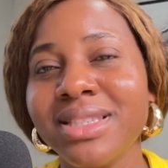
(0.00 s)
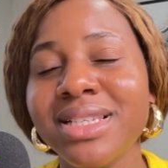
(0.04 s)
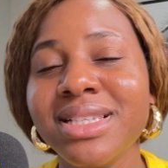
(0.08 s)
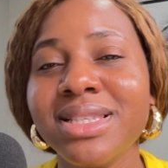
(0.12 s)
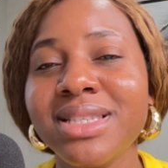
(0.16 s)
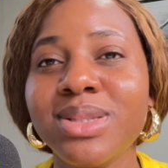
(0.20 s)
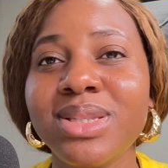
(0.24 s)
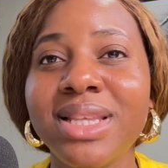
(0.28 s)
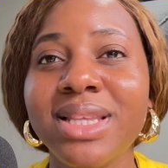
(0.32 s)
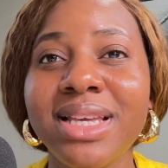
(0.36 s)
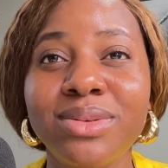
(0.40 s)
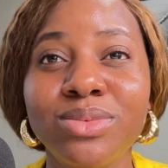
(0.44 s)
This
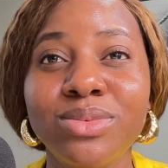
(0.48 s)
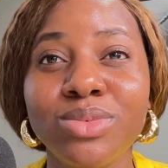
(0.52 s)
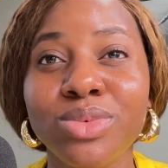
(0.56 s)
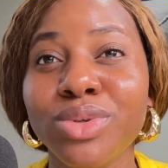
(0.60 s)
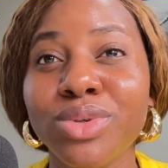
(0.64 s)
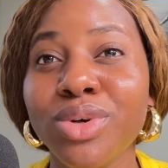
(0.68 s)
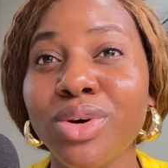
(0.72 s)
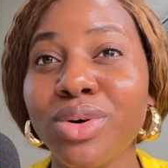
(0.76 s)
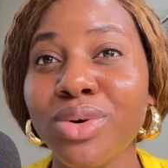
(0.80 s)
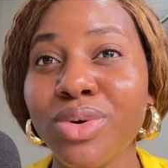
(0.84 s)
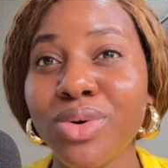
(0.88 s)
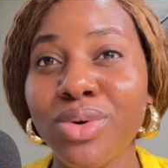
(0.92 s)
thing will
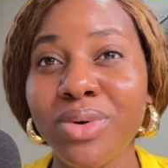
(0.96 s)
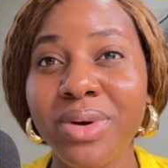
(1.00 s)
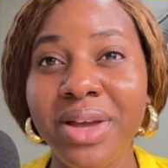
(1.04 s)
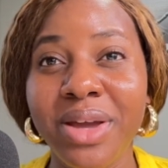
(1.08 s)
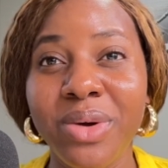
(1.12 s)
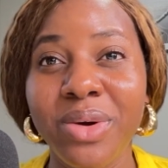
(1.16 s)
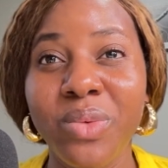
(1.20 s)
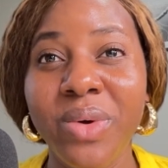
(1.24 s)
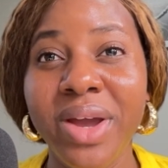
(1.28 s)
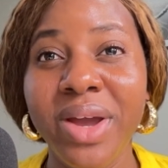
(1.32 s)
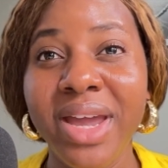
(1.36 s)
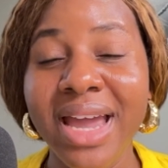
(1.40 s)
not go
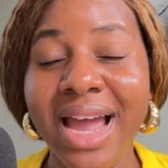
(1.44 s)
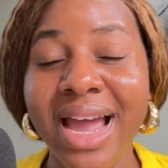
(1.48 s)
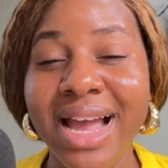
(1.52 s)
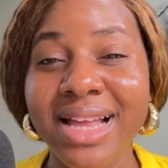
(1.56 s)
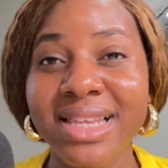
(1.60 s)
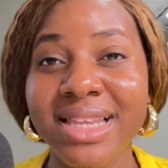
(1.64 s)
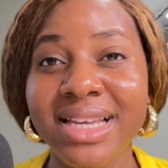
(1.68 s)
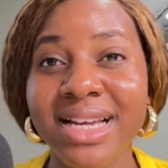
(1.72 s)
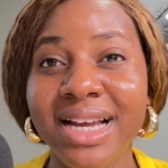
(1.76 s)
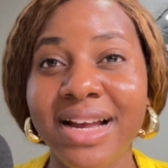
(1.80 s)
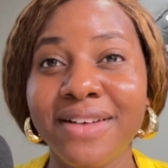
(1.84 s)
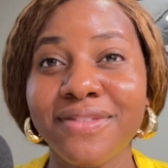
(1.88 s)
away. I
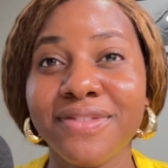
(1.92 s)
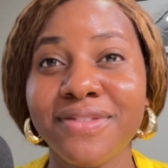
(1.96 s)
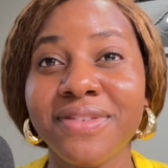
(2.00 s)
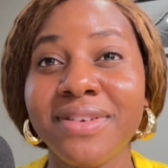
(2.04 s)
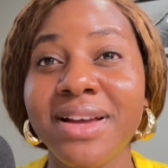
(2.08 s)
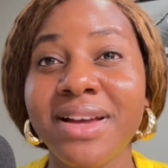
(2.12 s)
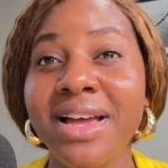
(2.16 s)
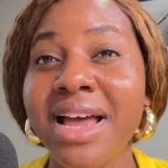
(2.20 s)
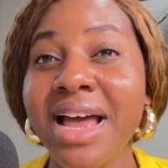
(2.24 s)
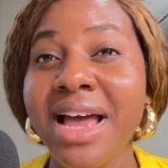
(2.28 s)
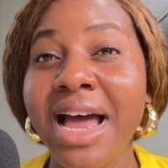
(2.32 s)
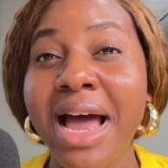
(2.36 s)
think
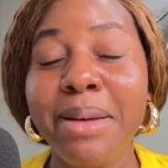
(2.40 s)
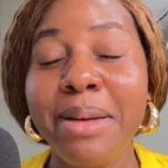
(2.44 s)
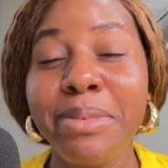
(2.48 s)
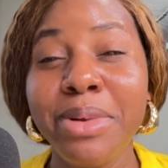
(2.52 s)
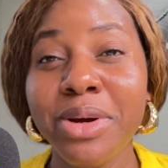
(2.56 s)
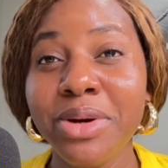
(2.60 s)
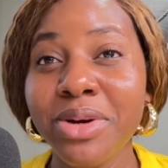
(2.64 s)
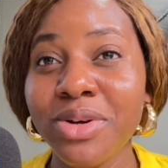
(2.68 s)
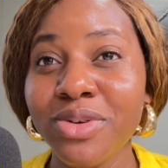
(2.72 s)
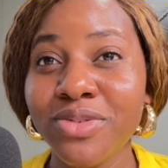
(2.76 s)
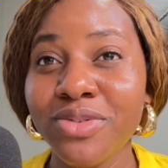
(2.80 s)
I'm not going to